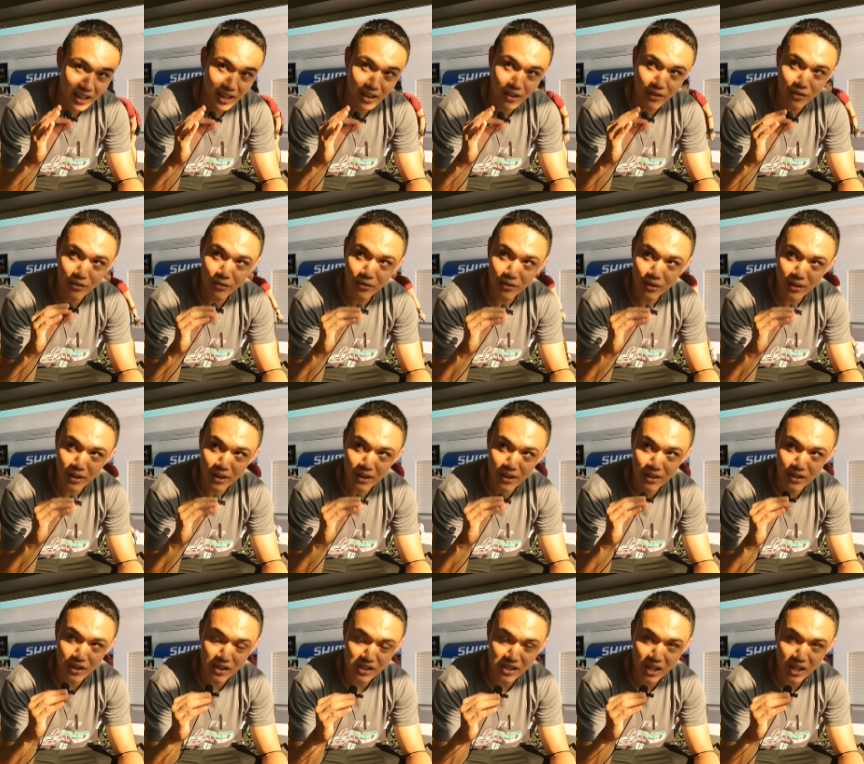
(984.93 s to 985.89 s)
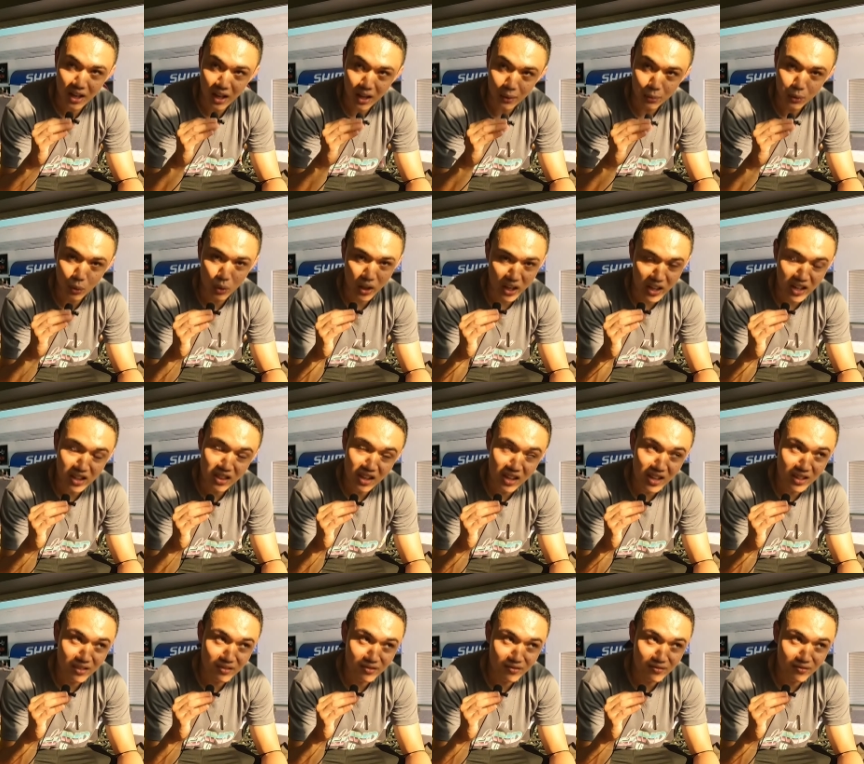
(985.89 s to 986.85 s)
If this helped with
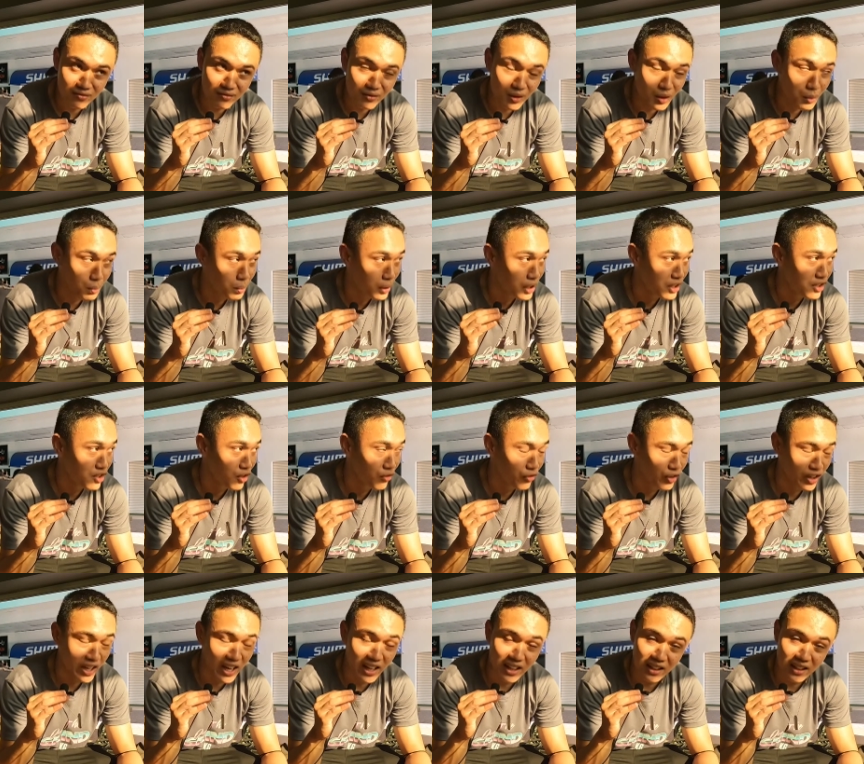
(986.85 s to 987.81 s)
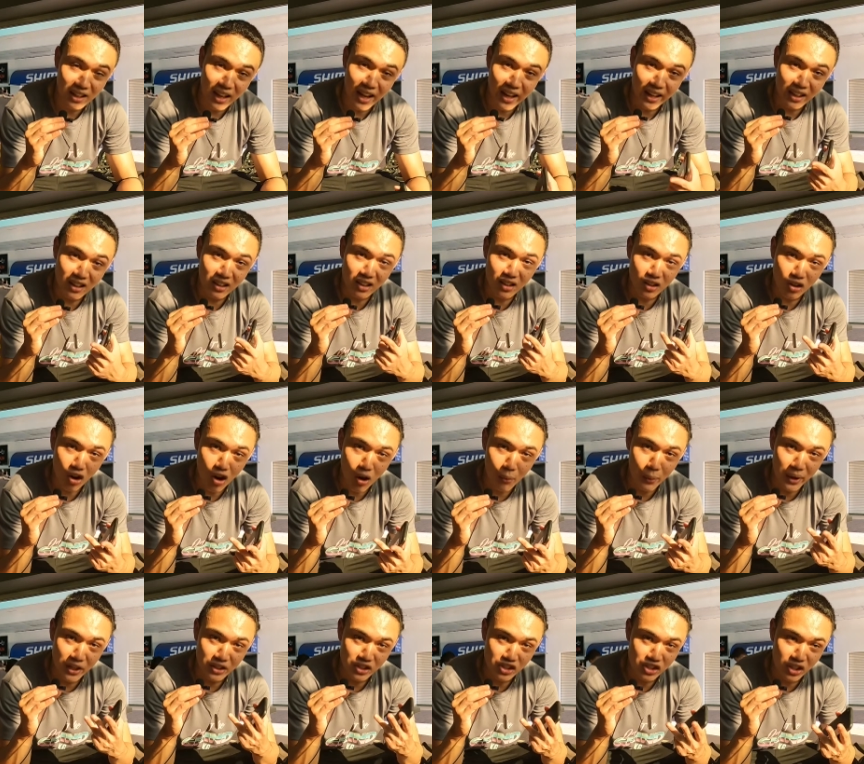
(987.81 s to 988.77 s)
anything, please don't forget like,
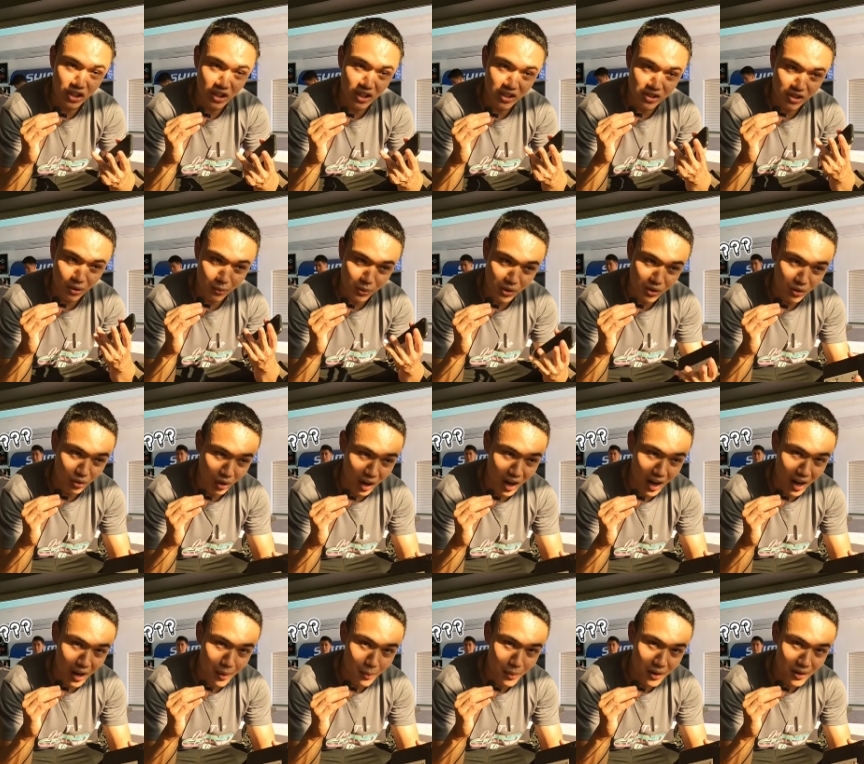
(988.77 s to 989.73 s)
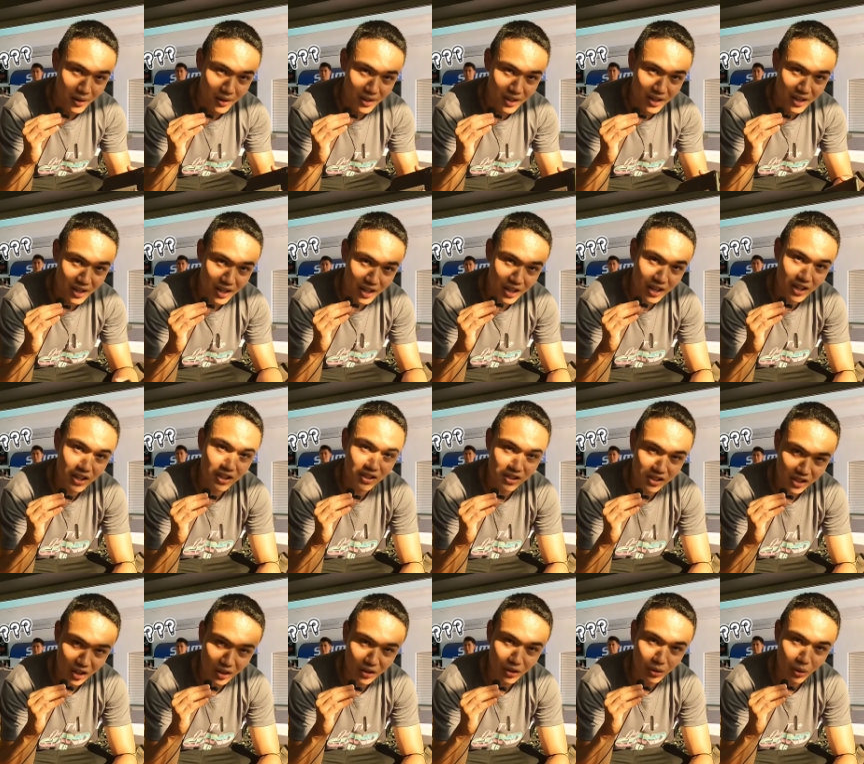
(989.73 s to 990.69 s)
comment, share, subscribe.
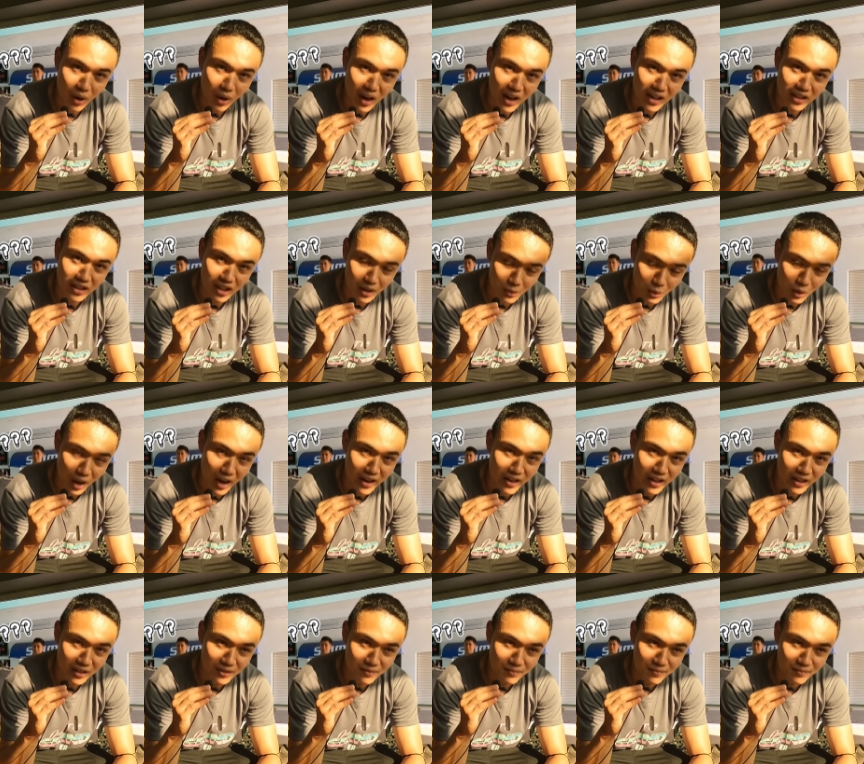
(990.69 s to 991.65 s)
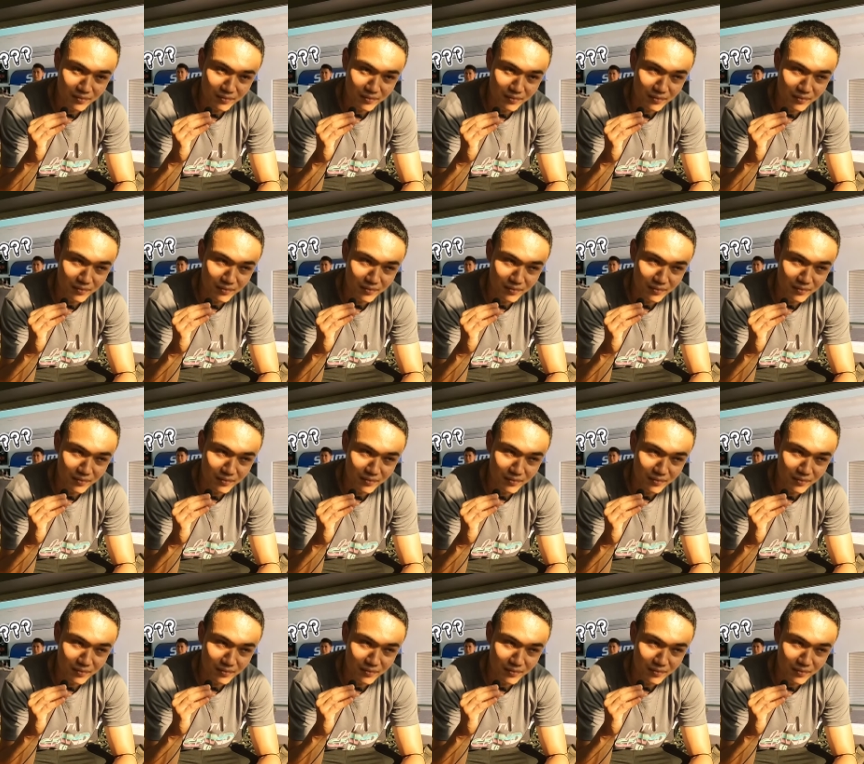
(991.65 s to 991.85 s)
Stay on the grind, keep grinding.